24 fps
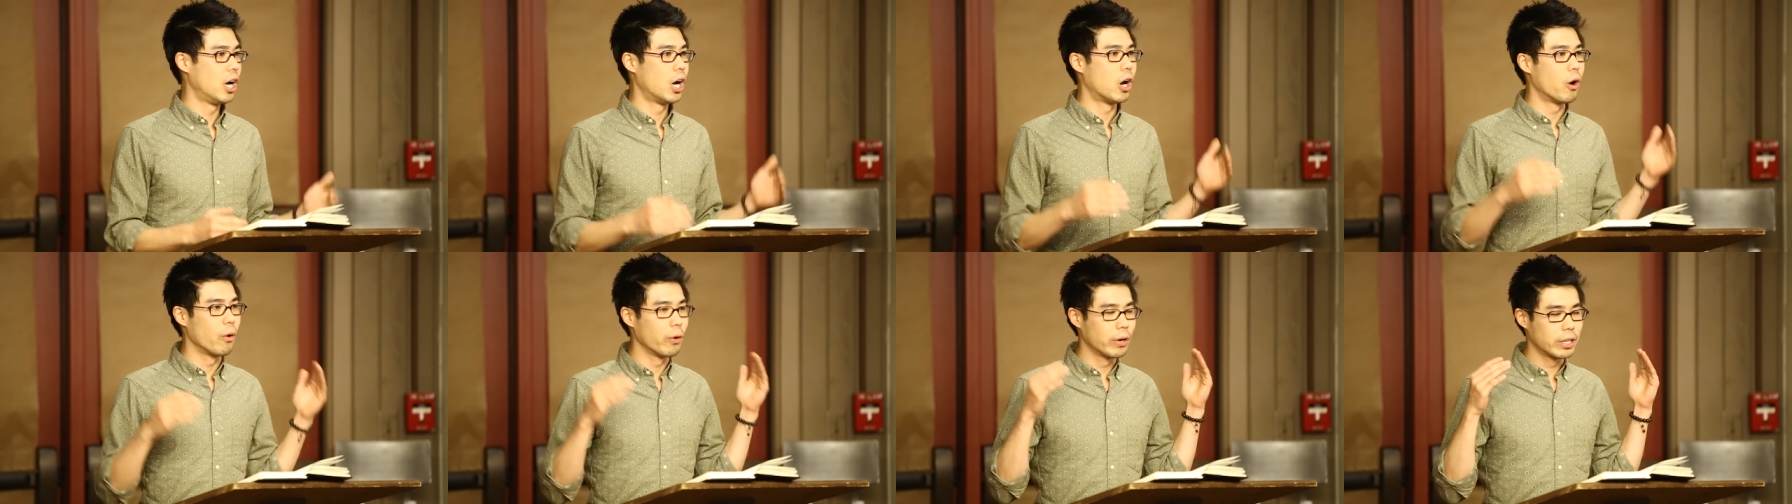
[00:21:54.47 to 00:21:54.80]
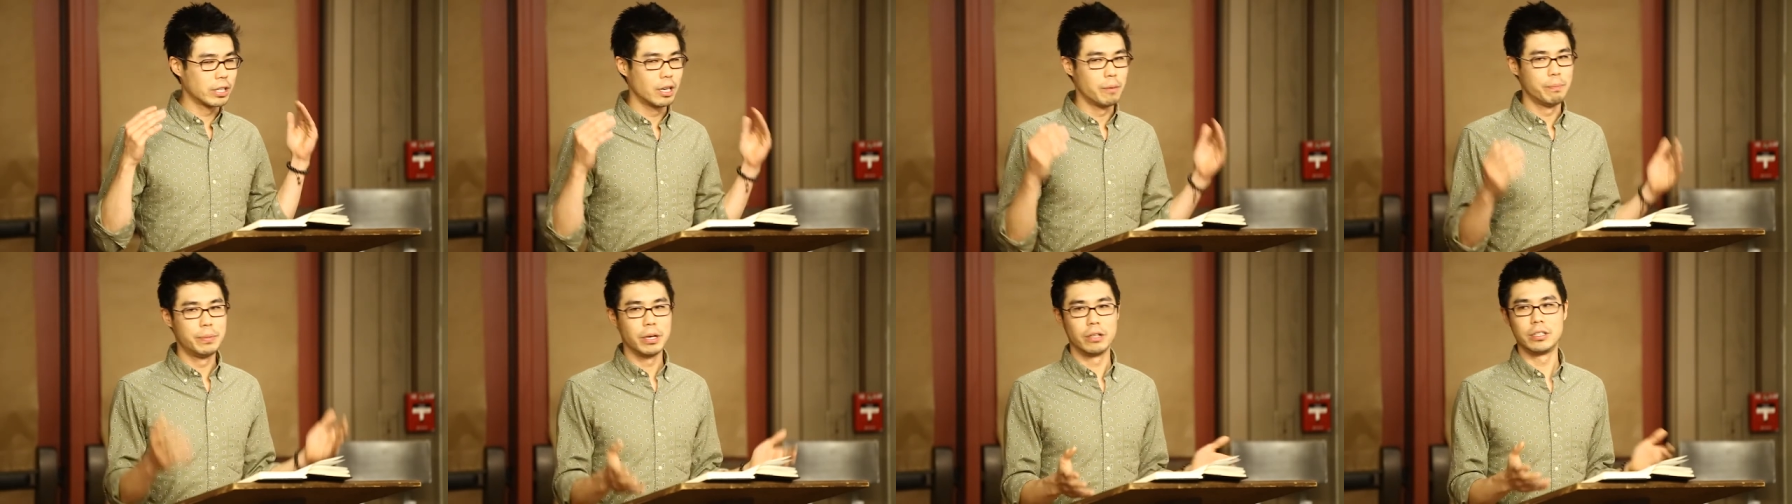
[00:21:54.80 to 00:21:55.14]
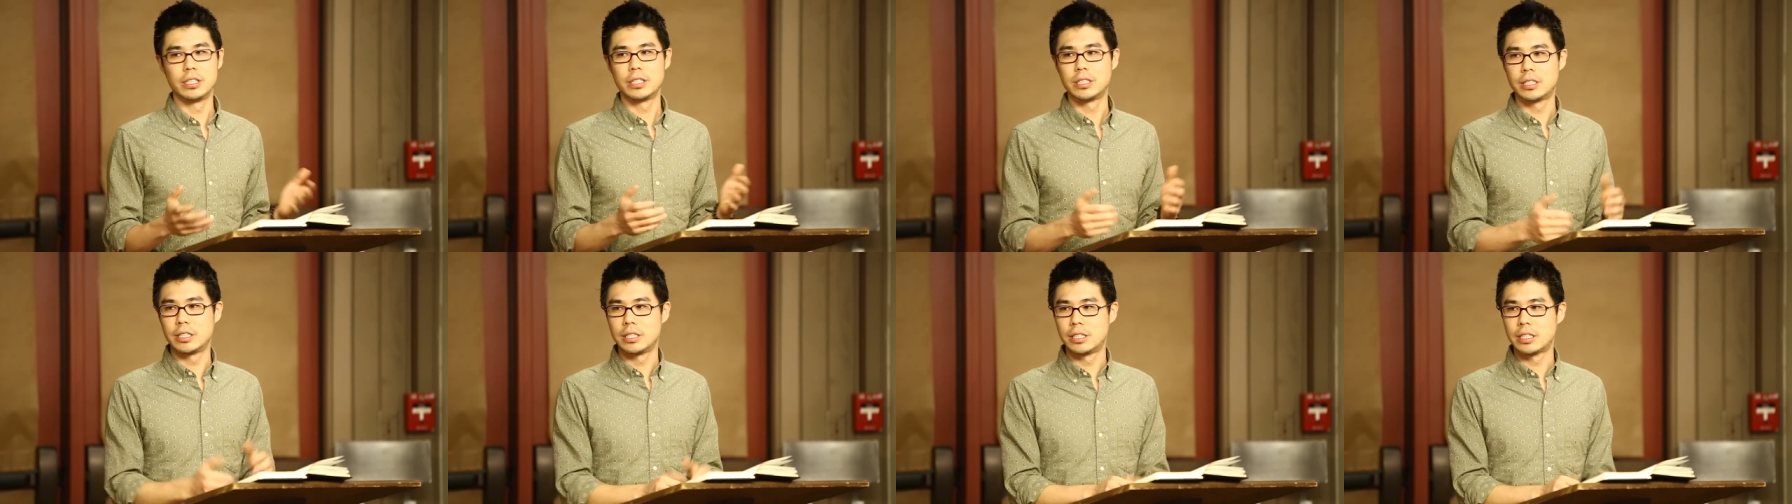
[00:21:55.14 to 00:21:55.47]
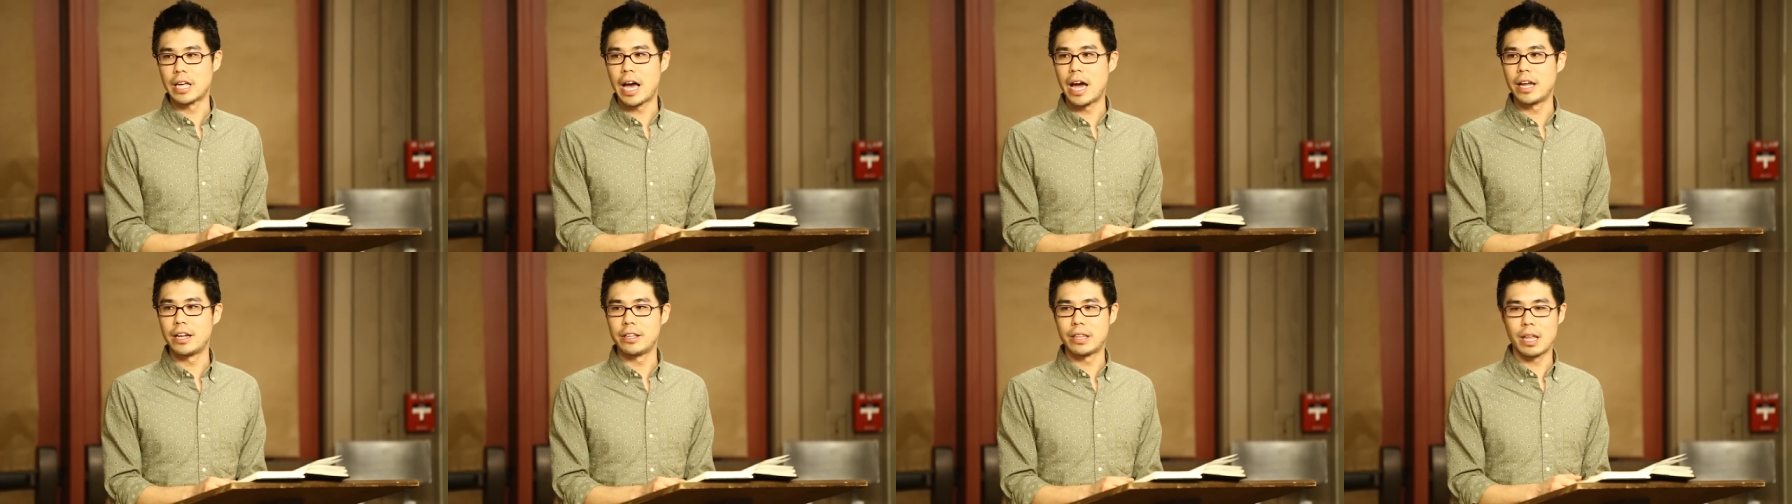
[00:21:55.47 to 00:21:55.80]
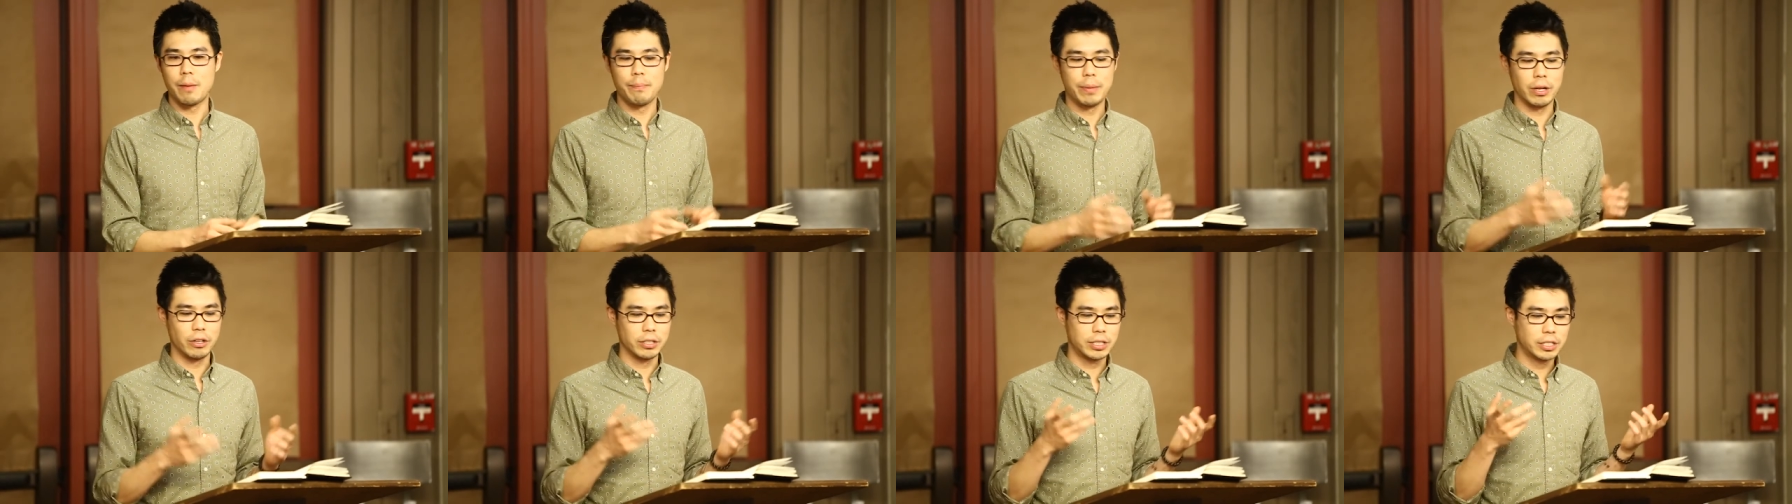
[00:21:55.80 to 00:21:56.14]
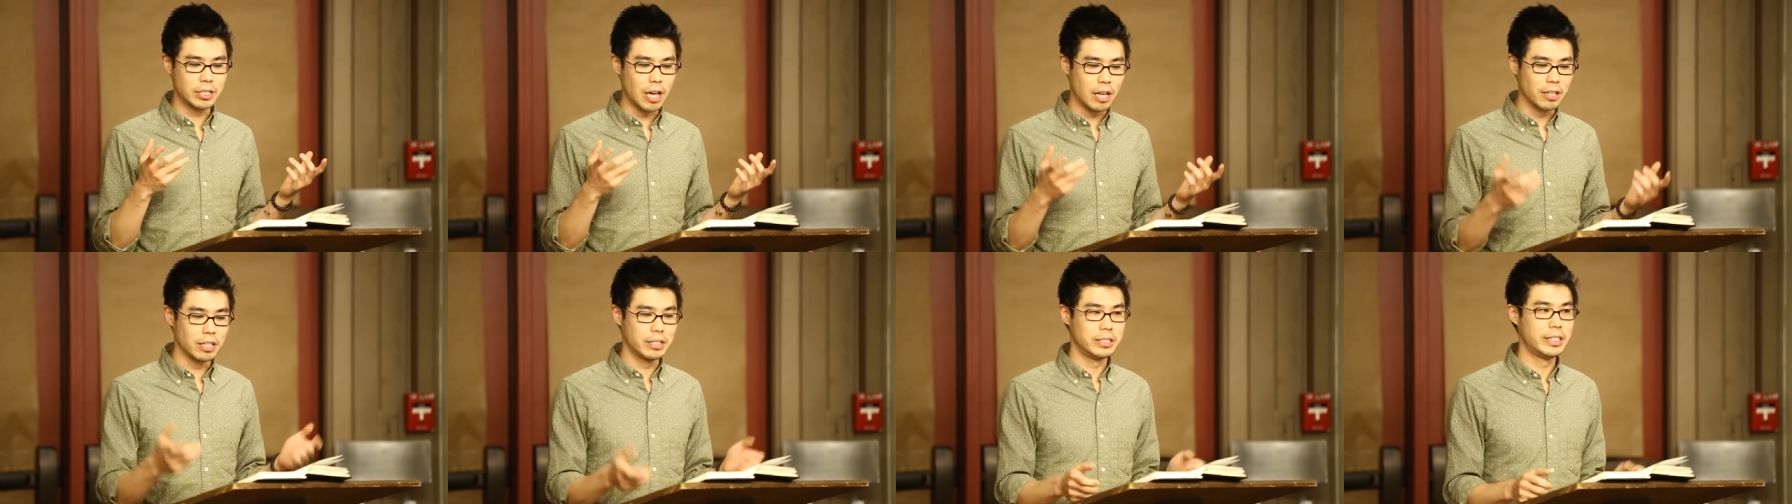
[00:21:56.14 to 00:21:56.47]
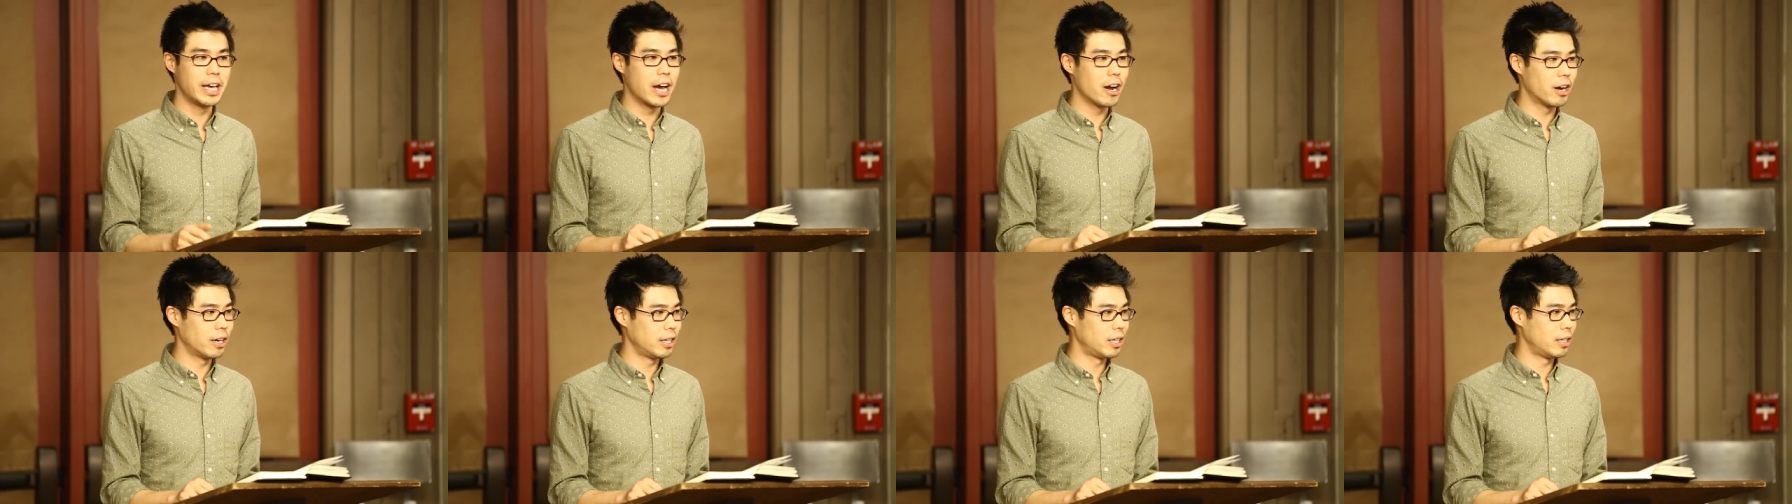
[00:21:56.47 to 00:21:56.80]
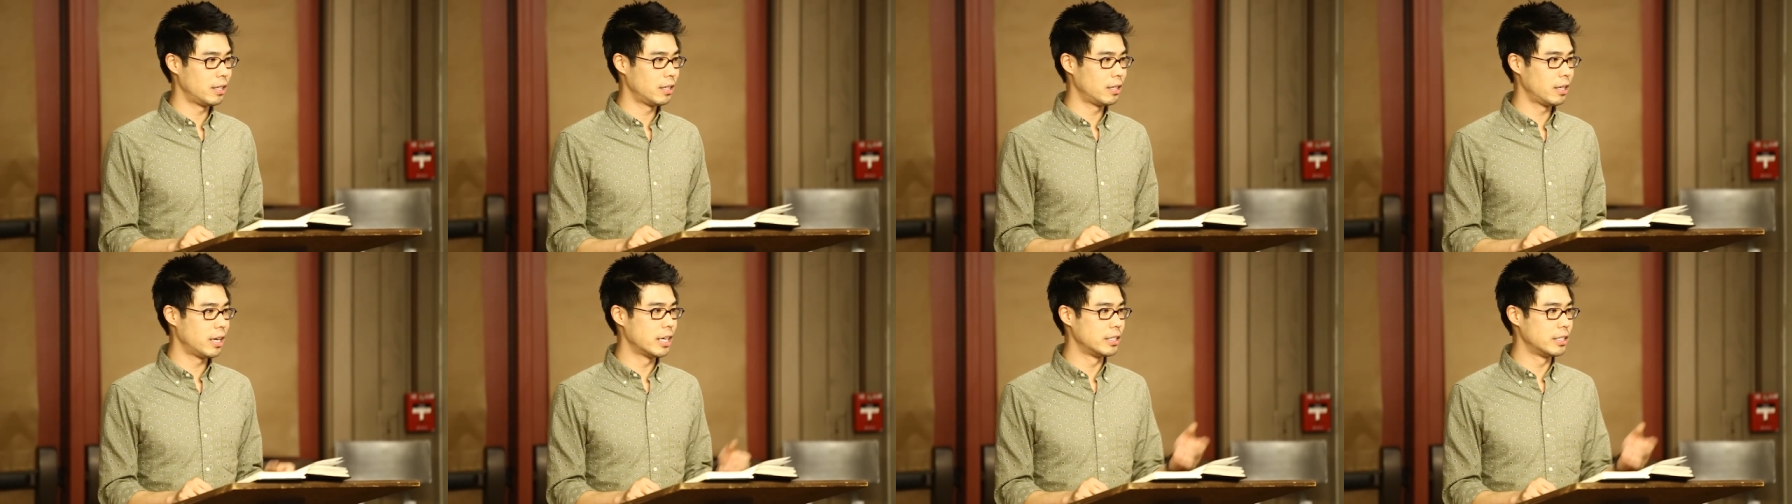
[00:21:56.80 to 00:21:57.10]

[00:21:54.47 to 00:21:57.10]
or are we going to build a society that builds solidarity?